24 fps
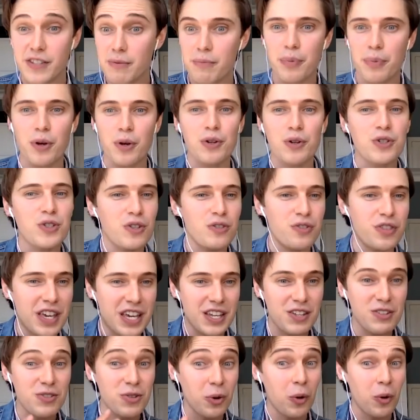of the book, so
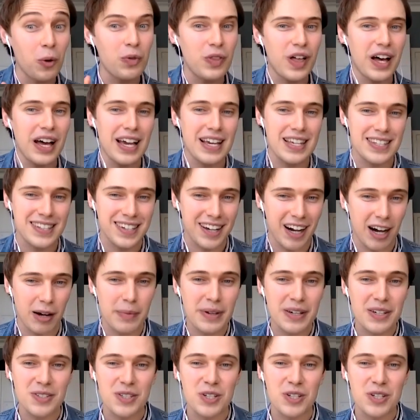they know that it's coming.